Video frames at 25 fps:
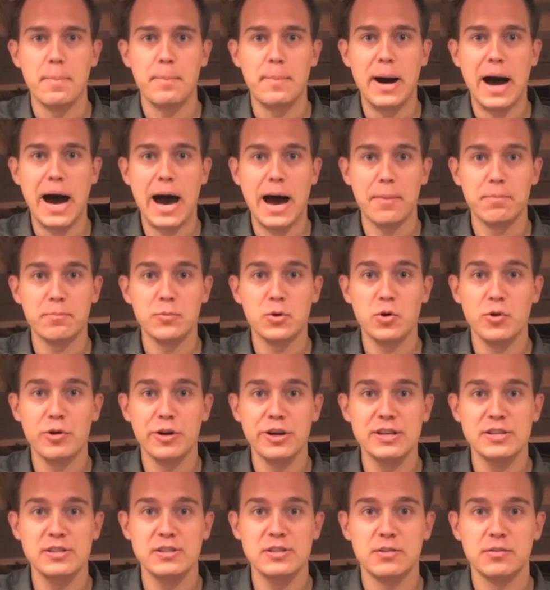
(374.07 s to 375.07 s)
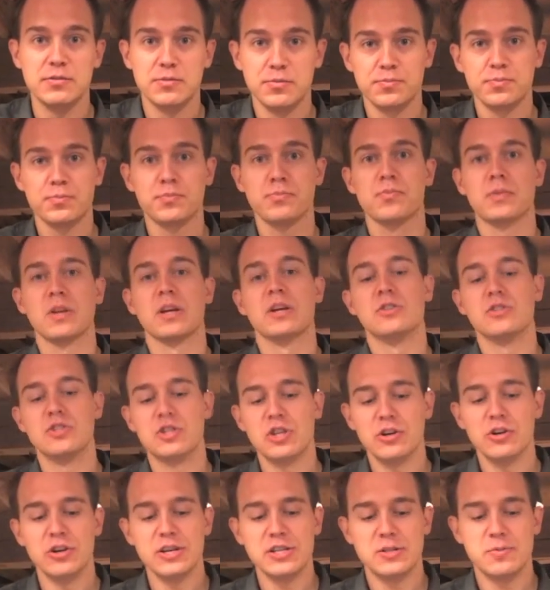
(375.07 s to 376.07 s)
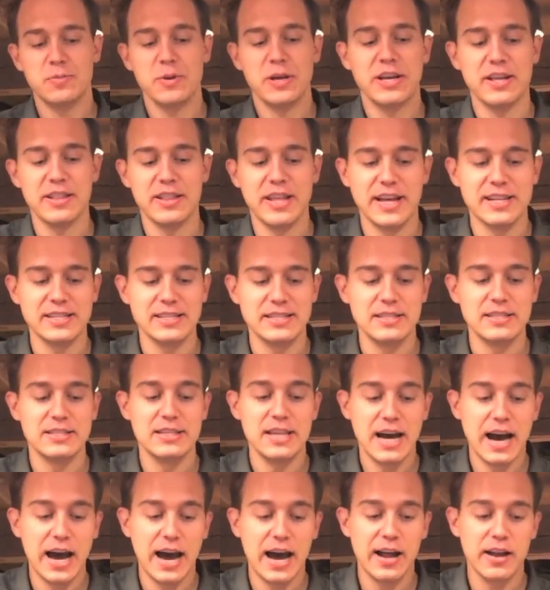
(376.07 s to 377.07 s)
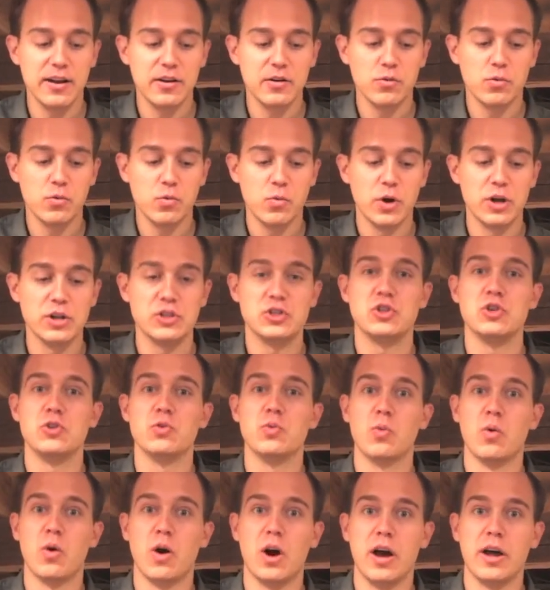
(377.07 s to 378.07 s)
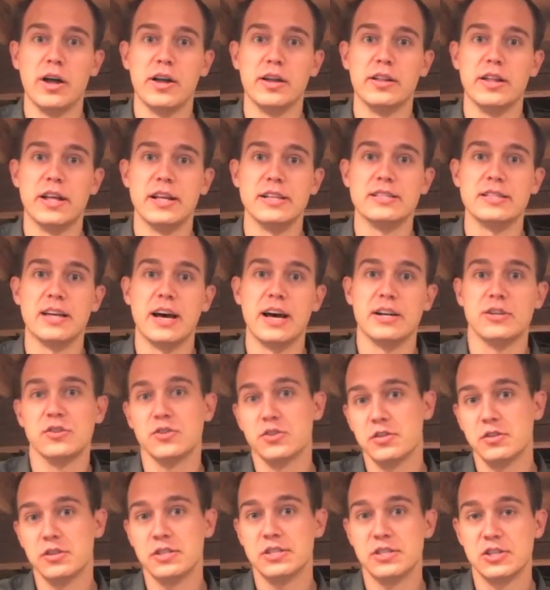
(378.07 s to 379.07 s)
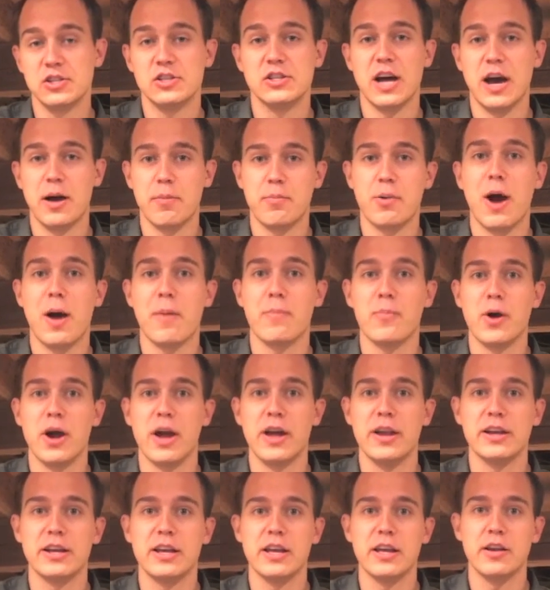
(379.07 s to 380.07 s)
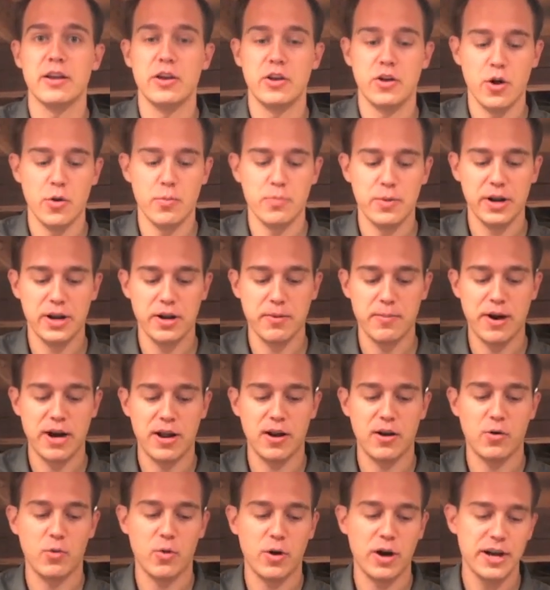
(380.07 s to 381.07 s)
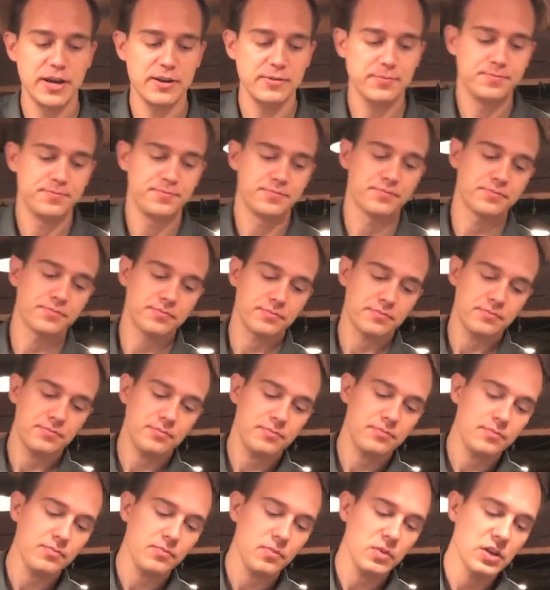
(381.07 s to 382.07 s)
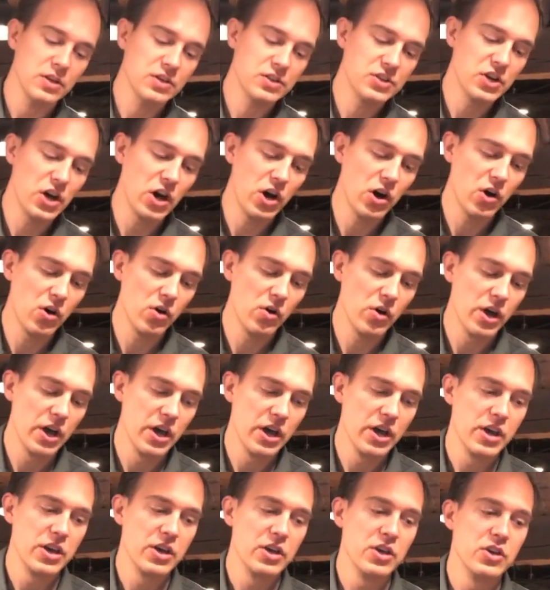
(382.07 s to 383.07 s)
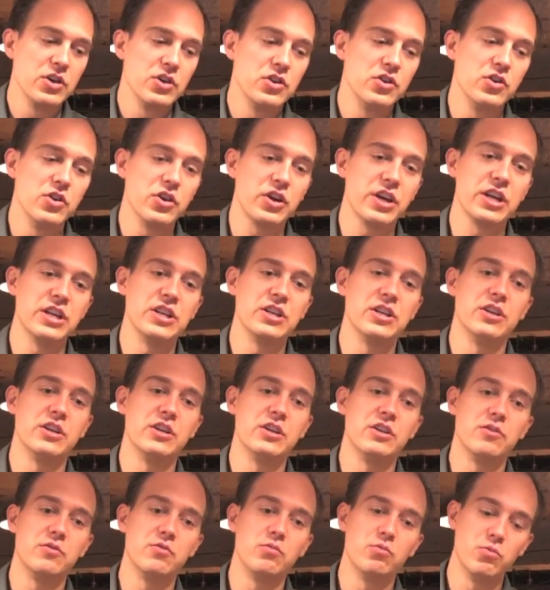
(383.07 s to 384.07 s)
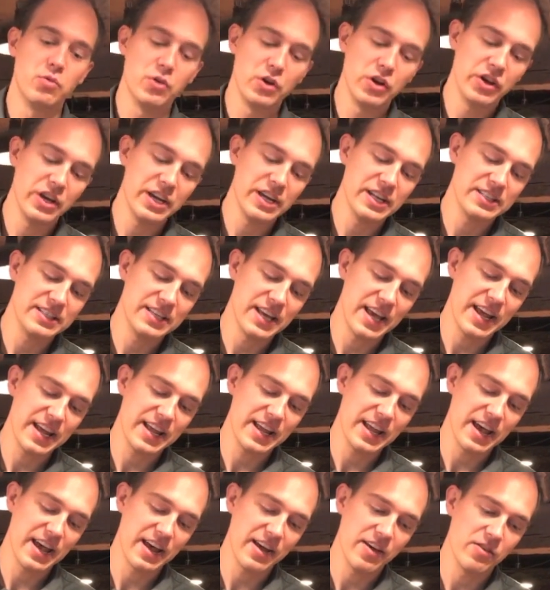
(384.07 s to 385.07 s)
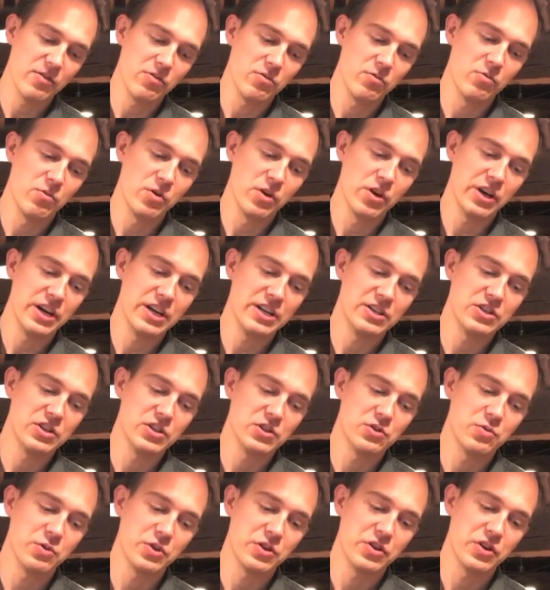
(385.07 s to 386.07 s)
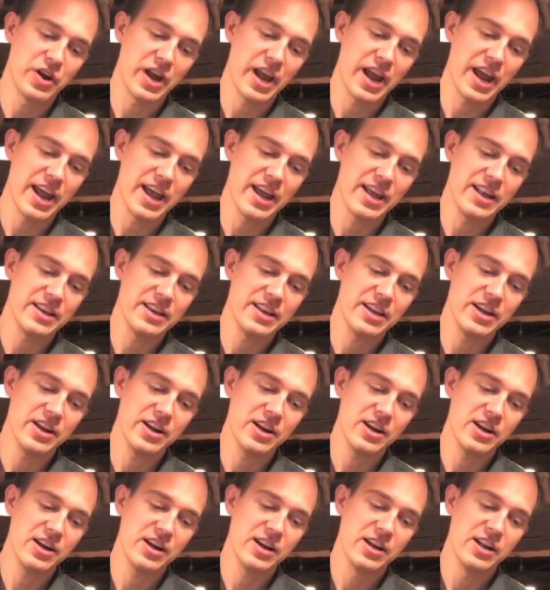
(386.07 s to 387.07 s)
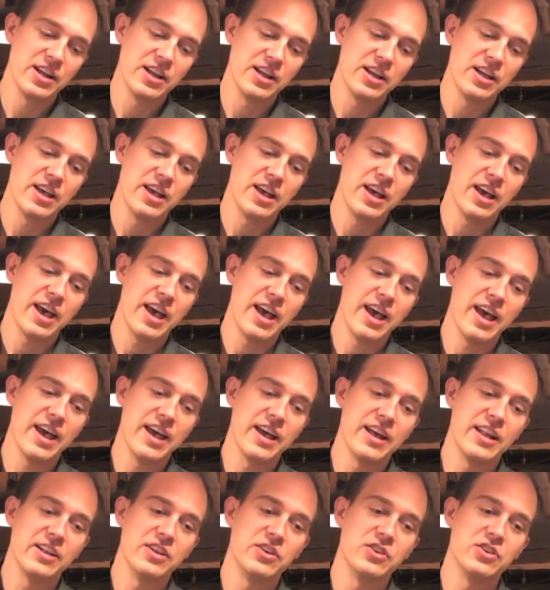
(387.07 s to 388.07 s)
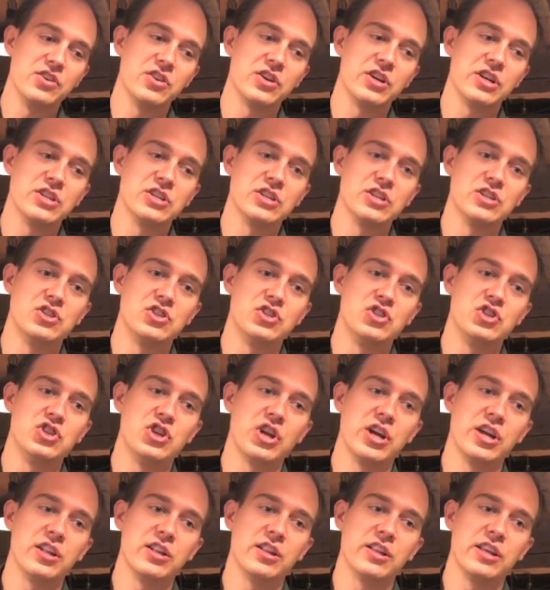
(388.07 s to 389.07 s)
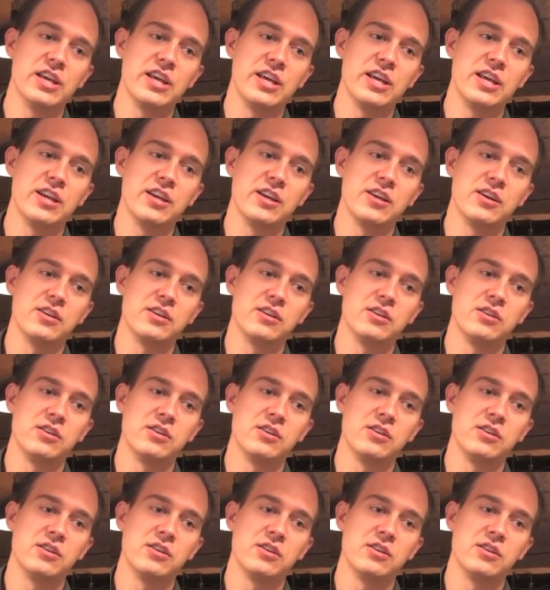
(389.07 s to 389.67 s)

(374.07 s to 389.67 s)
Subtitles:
pop noise. Generally speaking, that's not what you want. It's just not proper etiquette in opening a bottle of wine. So you can really take it really just with your hand here, and you can just gently